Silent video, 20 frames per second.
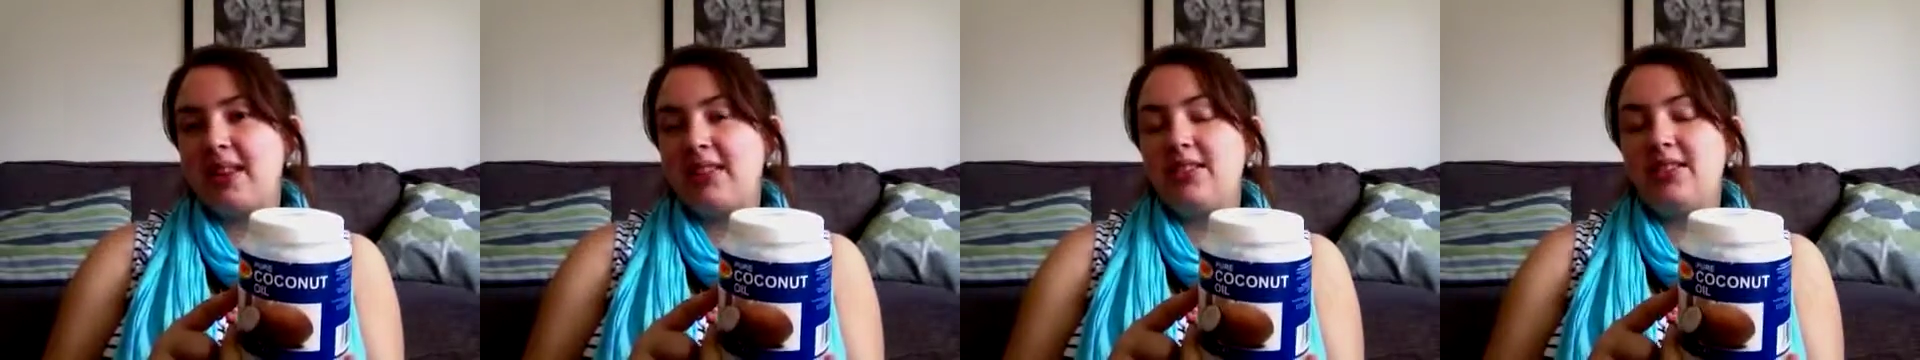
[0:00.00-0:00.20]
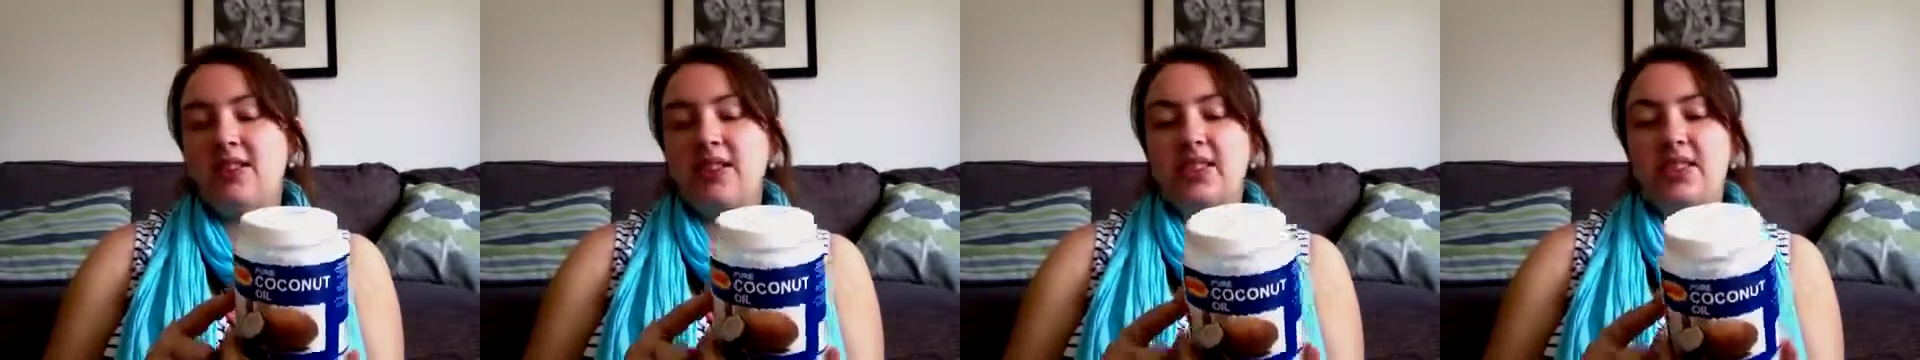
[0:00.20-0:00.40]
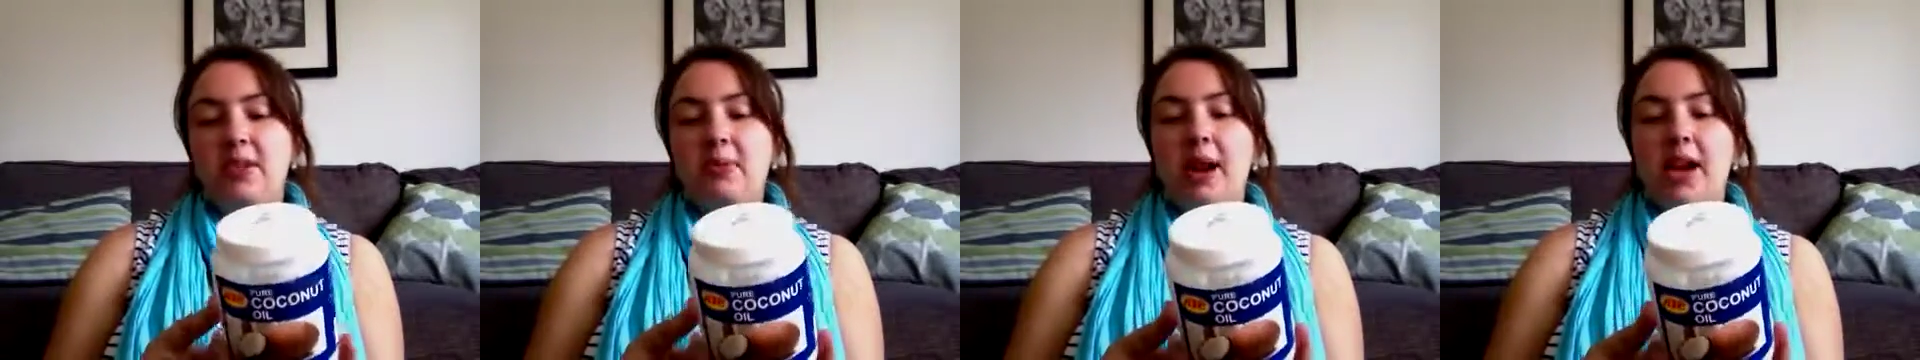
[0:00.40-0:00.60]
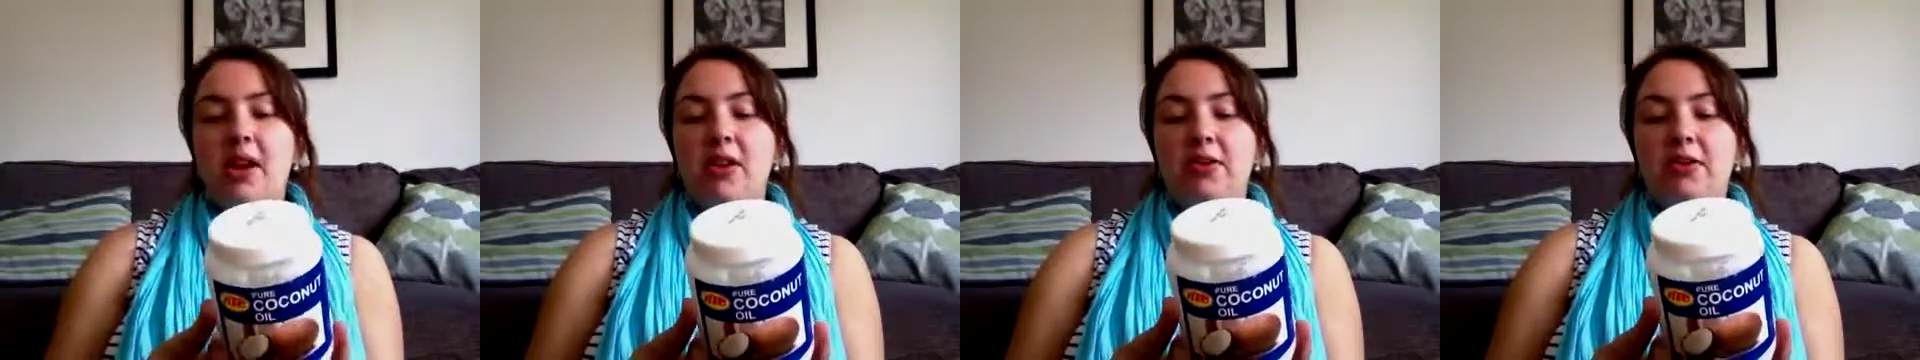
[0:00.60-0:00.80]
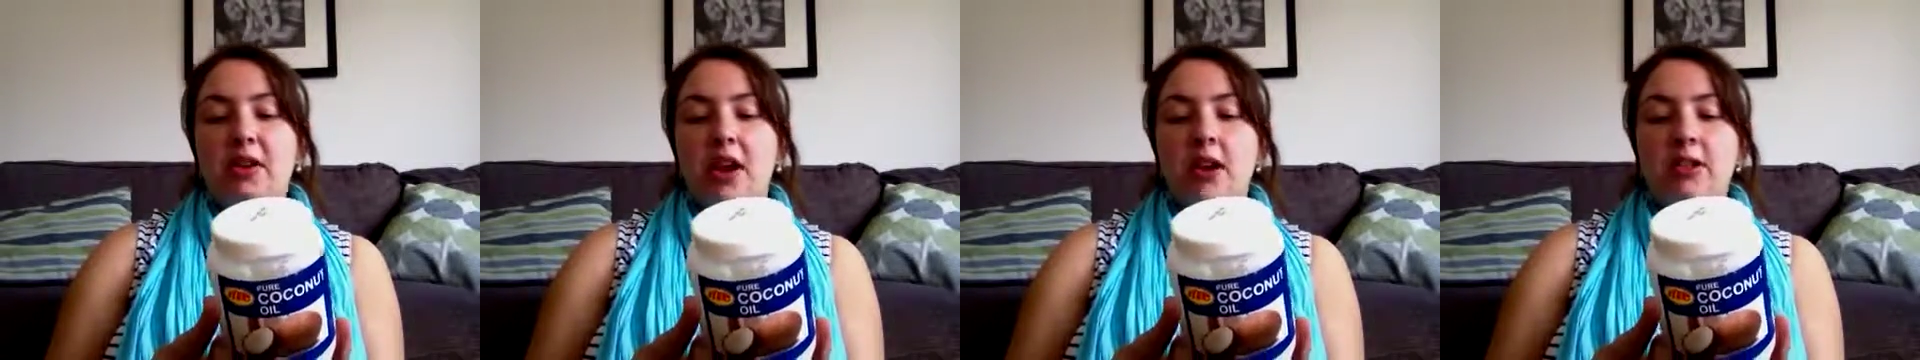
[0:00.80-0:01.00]
not so well
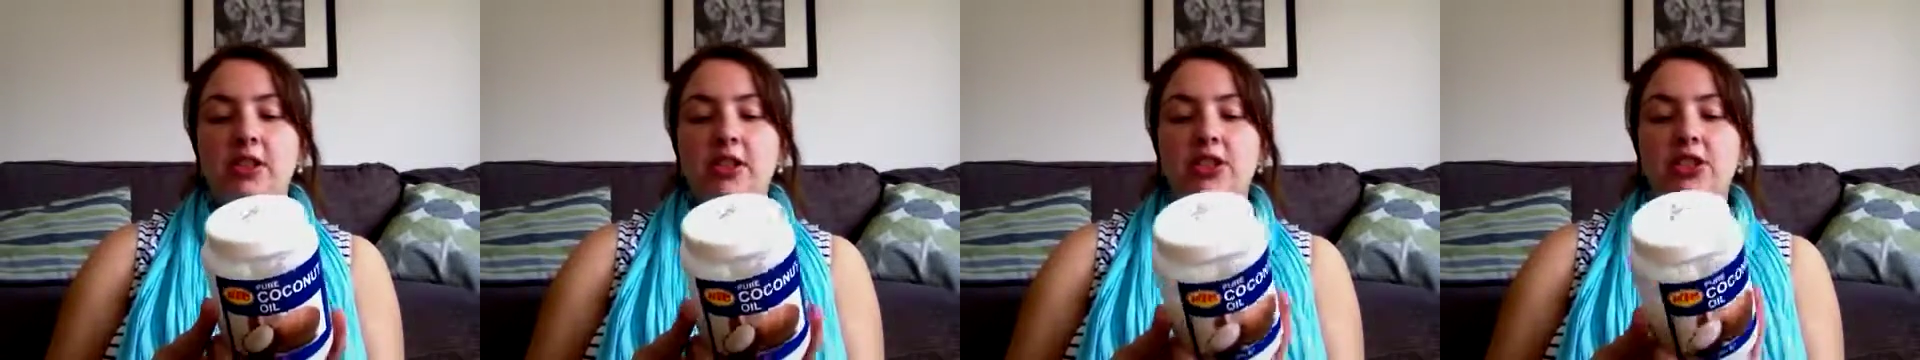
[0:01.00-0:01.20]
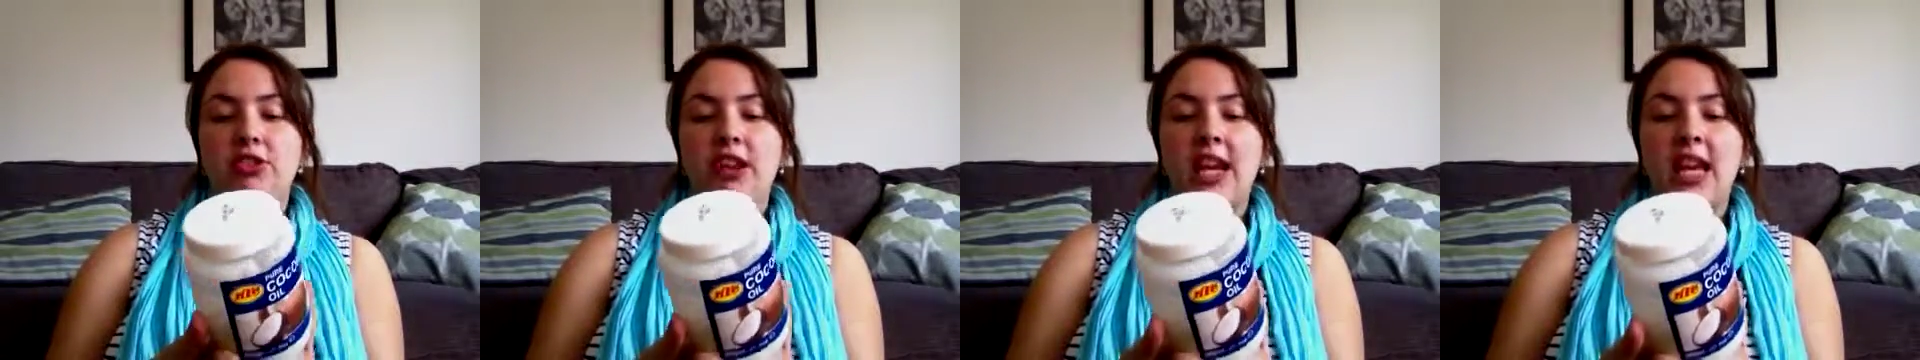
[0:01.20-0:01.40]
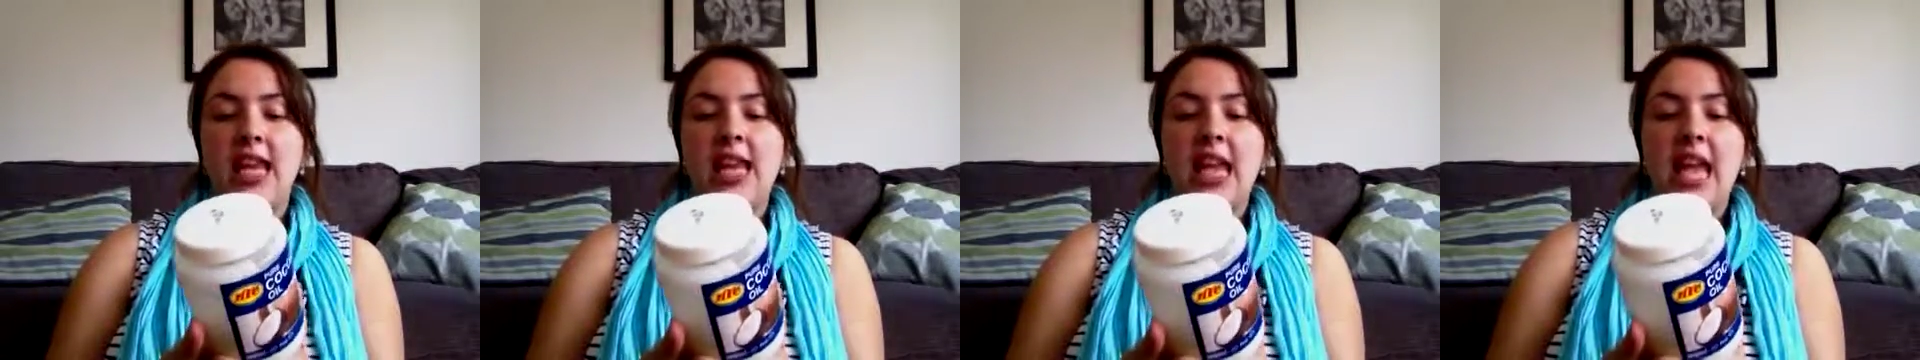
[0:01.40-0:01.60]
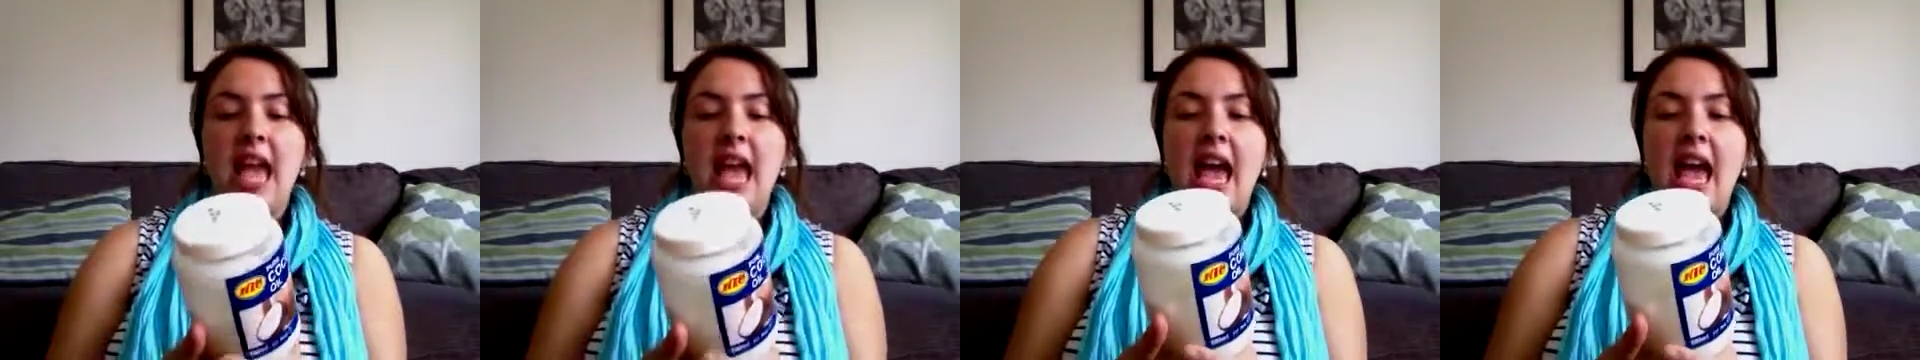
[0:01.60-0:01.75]
off country,